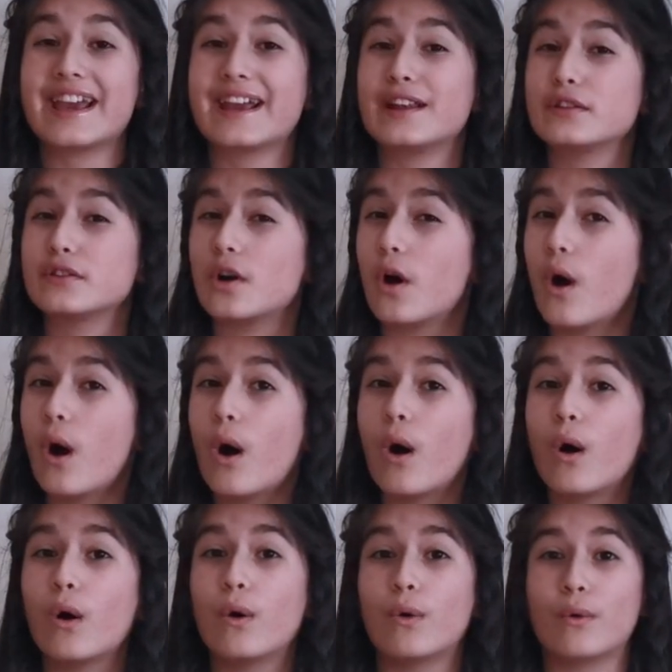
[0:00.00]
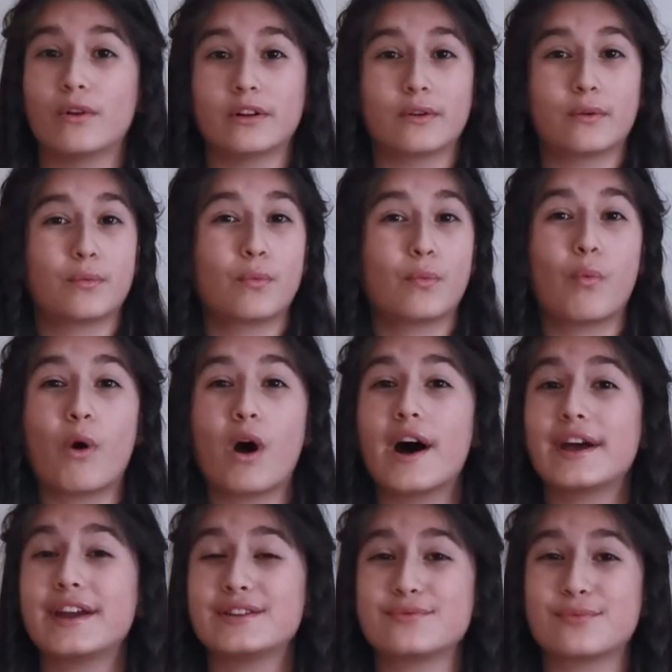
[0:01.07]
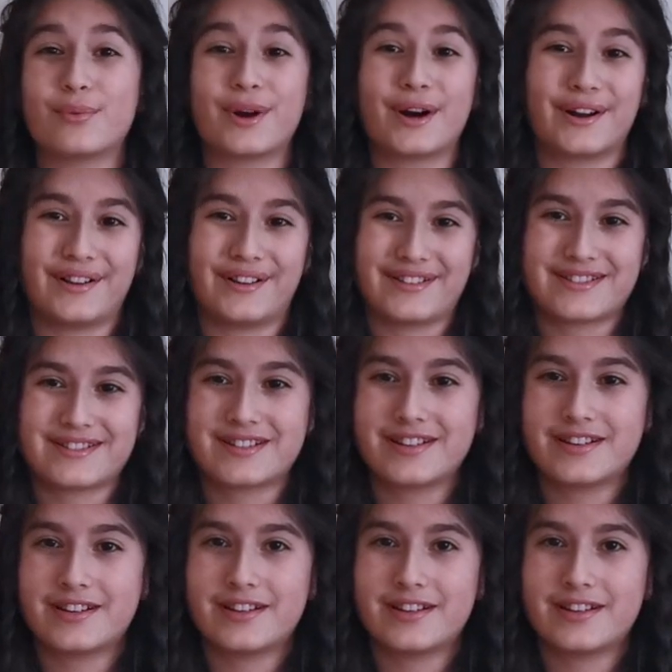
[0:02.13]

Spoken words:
in the whole wide world.